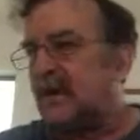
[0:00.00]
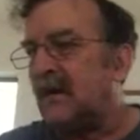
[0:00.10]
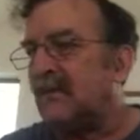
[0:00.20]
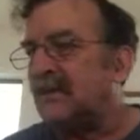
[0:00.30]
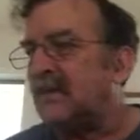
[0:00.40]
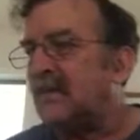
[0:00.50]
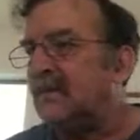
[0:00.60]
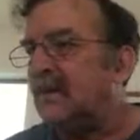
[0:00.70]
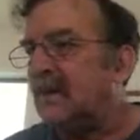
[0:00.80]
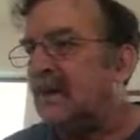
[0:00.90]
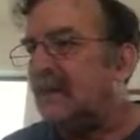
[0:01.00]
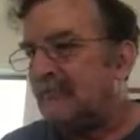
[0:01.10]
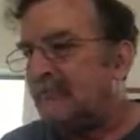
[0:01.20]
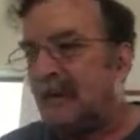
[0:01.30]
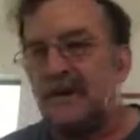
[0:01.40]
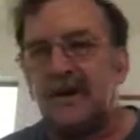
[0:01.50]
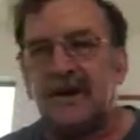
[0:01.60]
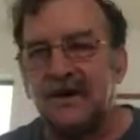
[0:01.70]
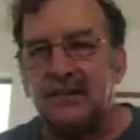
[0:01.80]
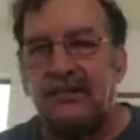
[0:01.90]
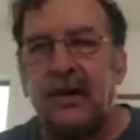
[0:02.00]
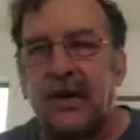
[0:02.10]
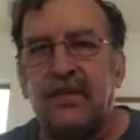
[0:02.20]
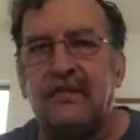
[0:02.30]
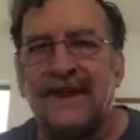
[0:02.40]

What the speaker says: gives you, basically it's a problem